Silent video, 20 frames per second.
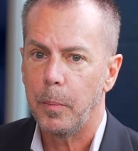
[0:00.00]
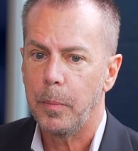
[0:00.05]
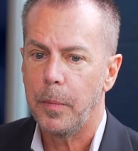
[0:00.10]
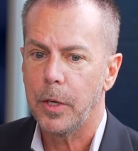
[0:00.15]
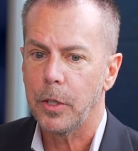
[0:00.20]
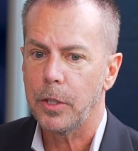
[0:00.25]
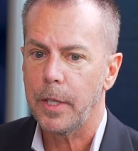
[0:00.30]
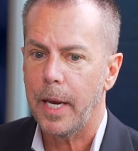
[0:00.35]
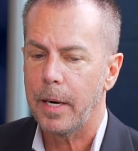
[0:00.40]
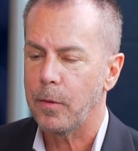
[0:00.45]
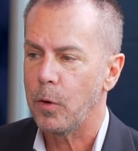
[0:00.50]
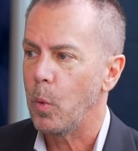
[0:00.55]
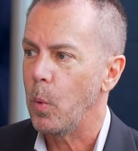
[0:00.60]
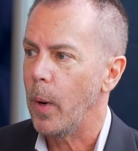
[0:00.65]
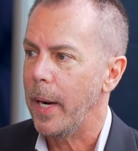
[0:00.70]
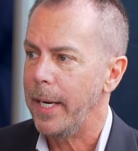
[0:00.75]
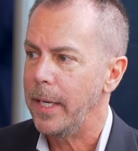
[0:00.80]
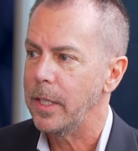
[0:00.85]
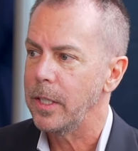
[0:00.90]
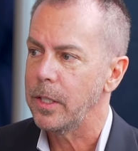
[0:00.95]
there's kind of a
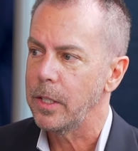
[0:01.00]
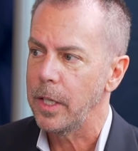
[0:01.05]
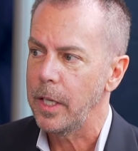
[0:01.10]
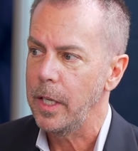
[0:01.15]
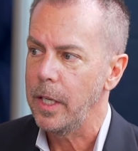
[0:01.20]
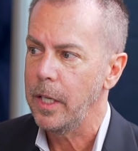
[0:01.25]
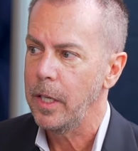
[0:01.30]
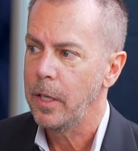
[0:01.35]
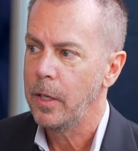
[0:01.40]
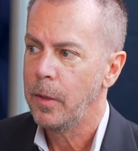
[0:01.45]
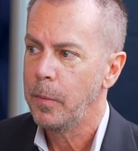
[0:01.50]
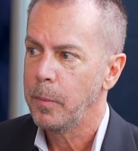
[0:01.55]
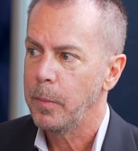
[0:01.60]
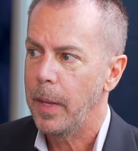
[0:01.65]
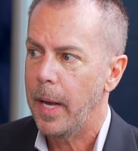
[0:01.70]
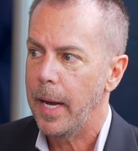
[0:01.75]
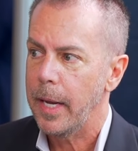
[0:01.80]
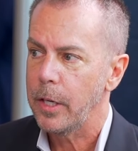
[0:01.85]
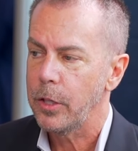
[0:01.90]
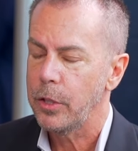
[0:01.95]
wait and see
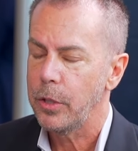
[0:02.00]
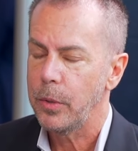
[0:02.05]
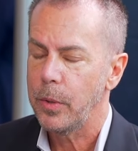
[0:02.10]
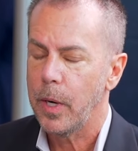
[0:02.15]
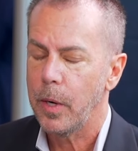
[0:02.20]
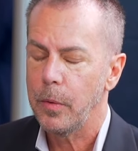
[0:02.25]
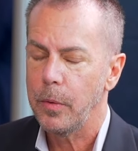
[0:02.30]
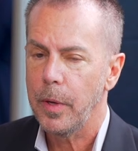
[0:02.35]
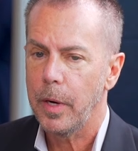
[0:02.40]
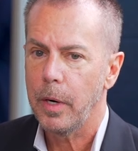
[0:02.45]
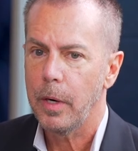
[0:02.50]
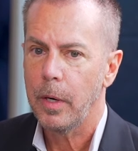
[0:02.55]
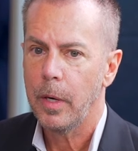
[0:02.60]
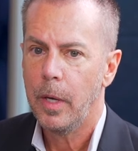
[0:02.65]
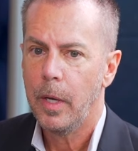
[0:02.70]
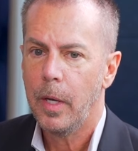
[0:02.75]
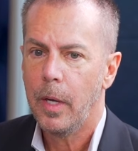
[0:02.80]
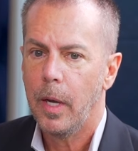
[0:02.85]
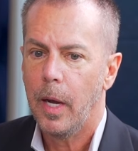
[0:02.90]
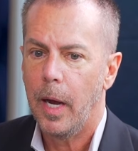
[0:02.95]
attitude out there,
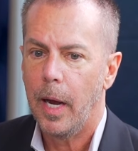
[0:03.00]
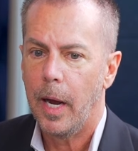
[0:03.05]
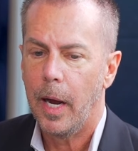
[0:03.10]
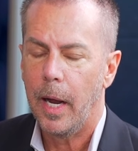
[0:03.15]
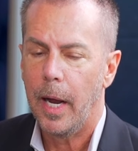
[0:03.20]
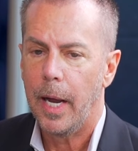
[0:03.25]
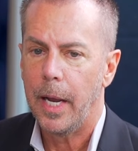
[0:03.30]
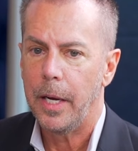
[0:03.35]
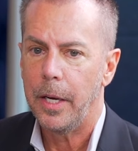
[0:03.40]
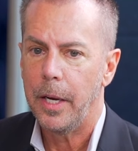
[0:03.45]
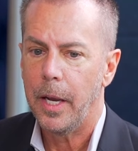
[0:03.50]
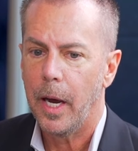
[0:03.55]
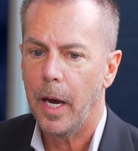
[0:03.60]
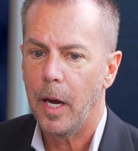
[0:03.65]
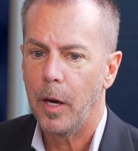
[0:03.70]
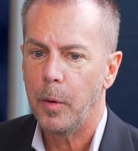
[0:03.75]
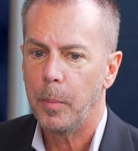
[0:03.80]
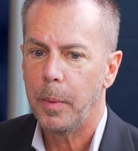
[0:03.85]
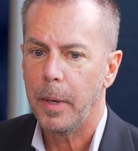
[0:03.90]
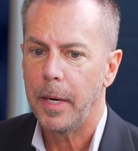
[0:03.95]

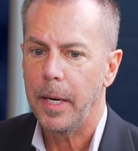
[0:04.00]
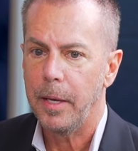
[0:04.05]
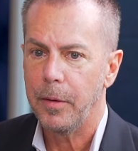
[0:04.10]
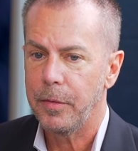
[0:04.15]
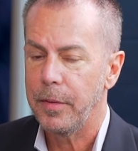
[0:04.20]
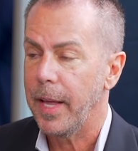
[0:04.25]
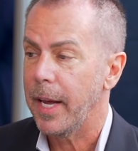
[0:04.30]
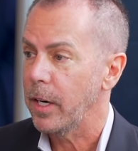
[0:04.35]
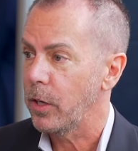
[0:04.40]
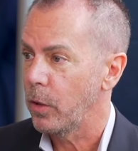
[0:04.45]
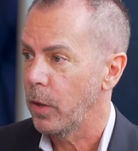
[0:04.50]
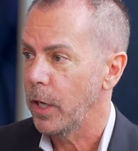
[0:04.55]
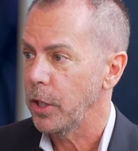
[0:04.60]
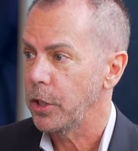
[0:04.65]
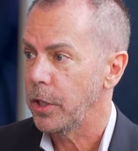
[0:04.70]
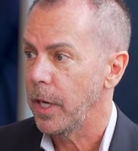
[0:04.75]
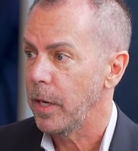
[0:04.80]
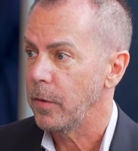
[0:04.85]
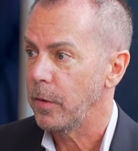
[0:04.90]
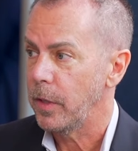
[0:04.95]
but if that
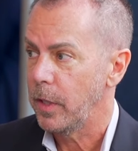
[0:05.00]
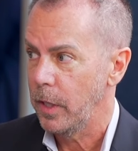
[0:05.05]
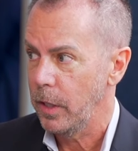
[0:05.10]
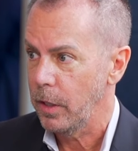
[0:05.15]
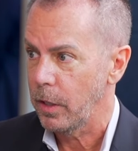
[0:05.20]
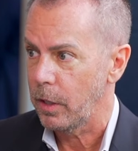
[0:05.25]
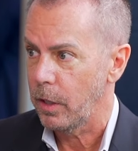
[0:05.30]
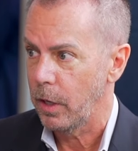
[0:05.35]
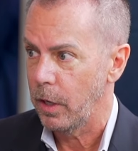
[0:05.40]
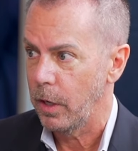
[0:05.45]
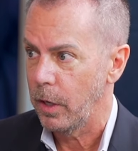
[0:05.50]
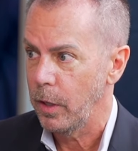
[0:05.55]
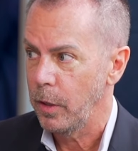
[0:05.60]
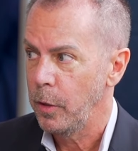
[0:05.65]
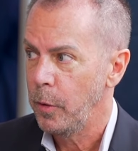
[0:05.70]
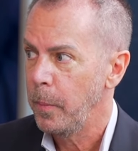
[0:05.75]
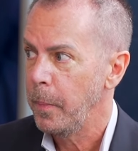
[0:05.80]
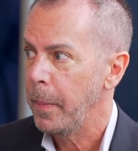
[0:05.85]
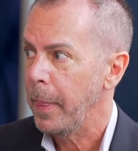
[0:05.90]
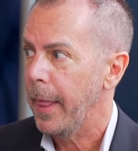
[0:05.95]
correction ever did occur,
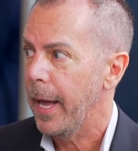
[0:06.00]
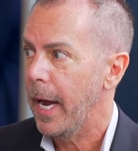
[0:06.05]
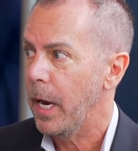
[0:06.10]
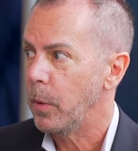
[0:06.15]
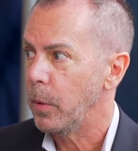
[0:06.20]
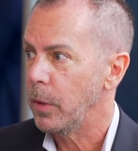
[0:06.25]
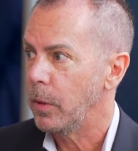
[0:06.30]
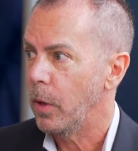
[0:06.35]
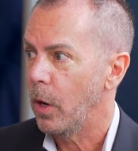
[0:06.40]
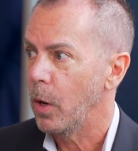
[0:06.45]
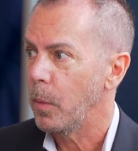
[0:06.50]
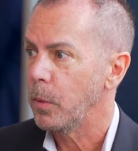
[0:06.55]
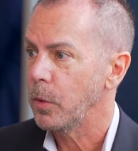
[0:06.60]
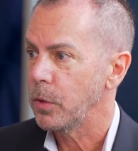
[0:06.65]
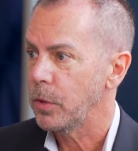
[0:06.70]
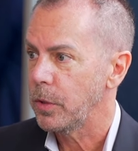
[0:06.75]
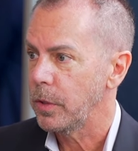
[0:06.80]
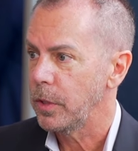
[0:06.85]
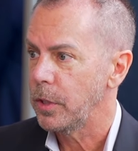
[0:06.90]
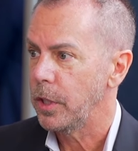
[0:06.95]
I would
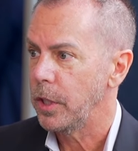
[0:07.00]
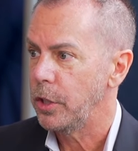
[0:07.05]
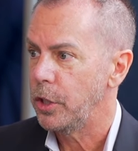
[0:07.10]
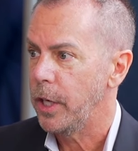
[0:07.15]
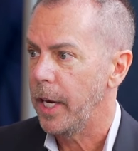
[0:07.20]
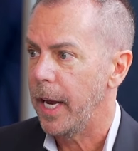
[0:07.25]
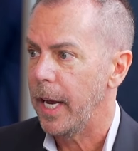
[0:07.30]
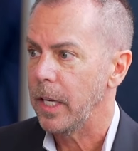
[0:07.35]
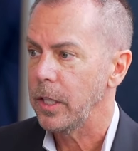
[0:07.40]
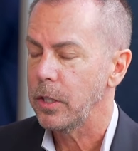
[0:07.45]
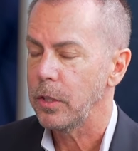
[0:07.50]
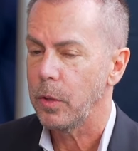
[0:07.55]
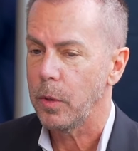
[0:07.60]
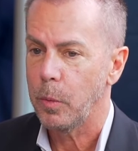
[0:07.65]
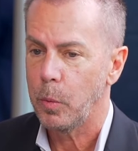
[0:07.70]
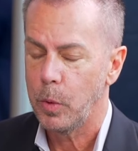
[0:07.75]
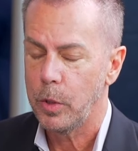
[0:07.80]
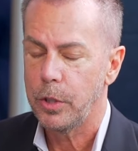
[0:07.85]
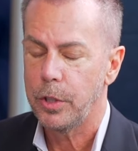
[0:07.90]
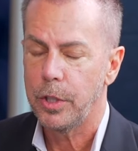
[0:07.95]
almost suggest,
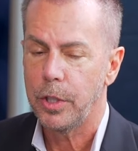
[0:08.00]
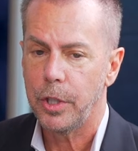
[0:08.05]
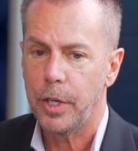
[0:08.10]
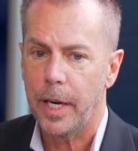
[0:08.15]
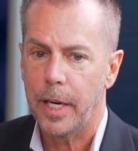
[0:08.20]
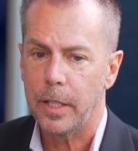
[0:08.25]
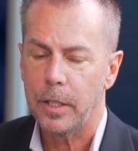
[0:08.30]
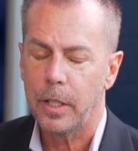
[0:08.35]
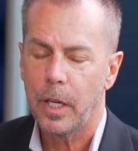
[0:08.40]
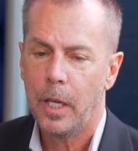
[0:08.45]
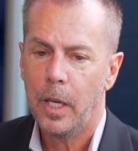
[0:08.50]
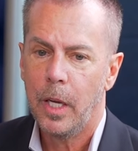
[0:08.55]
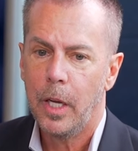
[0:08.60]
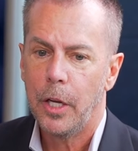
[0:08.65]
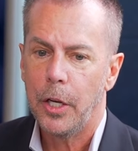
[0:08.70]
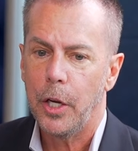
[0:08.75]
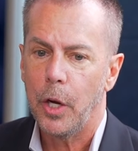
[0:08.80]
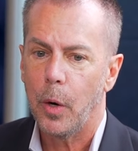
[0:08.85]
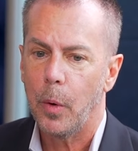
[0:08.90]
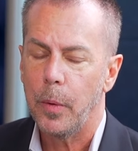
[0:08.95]

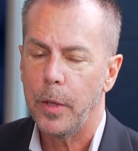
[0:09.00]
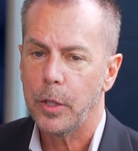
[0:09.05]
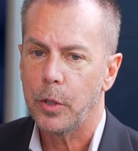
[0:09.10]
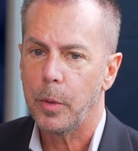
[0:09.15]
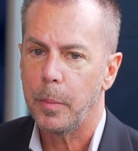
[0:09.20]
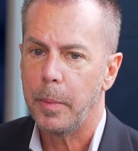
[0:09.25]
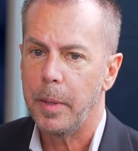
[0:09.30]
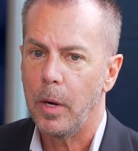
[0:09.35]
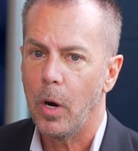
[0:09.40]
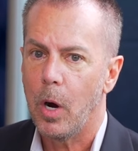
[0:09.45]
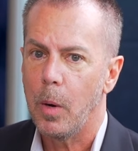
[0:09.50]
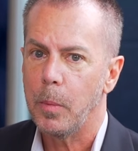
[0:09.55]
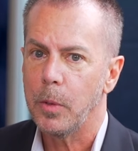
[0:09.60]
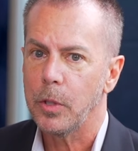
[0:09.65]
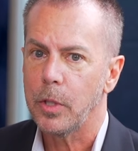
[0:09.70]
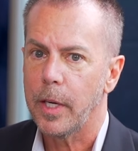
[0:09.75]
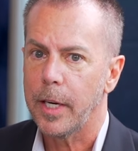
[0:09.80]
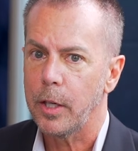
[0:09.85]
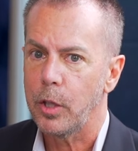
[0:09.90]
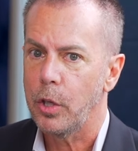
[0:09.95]
this would be
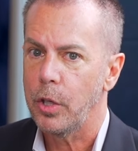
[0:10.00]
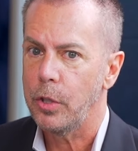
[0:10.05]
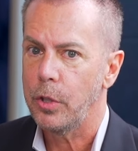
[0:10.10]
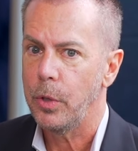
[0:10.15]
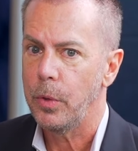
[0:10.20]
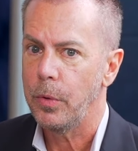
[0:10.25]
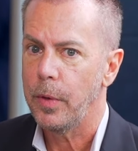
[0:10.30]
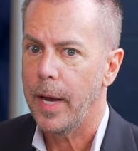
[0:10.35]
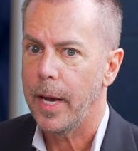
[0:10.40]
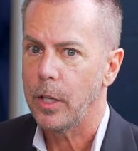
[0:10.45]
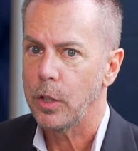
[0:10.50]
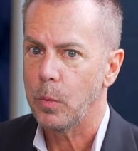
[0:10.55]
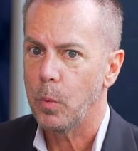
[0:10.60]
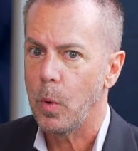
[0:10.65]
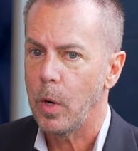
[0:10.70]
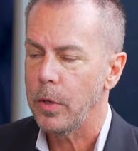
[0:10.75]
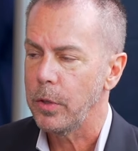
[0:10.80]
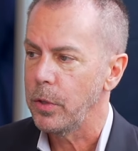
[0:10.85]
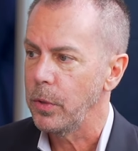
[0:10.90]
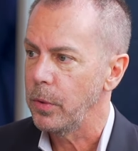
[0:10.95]
almost like
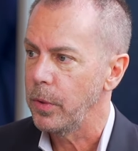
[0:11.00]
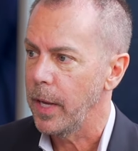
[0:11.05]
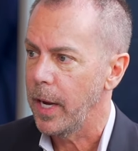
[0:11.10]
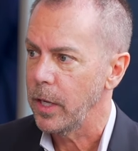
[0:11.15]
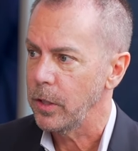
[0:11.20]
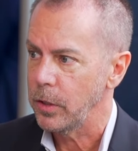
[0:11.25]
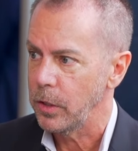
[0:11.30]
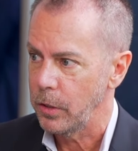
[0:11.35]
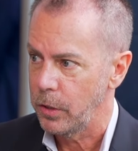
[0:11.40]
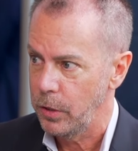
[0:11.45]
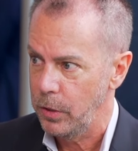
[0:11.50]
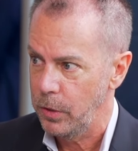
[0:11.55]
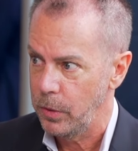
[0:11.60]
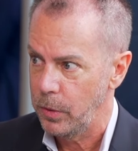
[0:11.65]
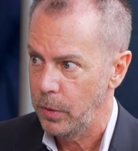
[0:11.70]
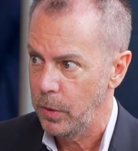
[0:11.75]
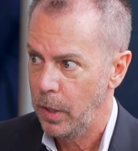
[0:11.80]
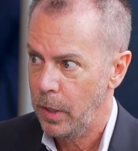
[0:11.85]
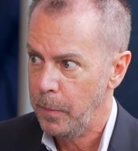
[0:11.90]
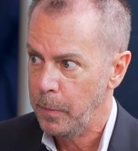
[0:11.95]
2001,
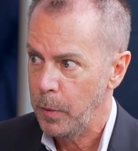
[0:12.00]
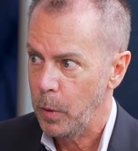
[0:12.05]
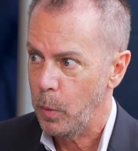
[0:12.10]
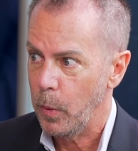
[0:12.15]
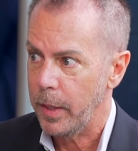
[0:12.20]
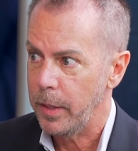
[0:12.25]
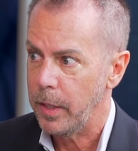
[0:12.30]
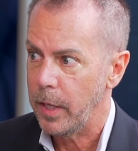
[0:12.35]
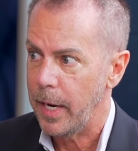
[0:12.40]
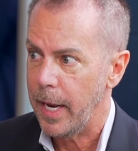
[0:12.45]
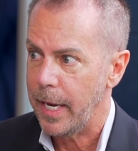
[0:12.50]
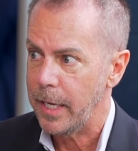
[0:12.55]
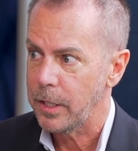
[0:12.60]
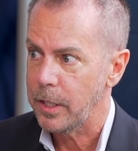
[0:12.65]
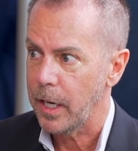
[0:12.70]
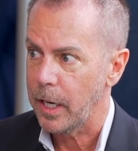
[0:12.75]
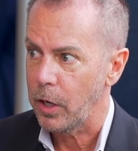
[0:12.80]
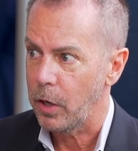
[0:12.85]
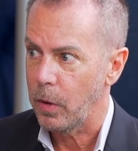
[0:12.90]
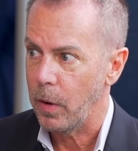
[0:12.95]
2002, when the
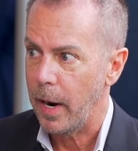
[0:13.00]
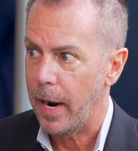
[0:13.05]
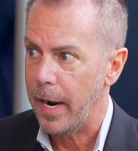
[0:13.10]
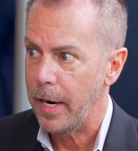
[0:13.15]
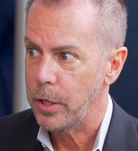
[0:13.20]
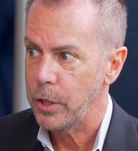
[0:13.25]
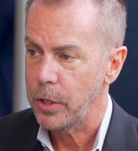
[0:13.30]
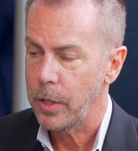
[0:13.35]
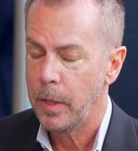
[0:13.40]
Nasdaq crashed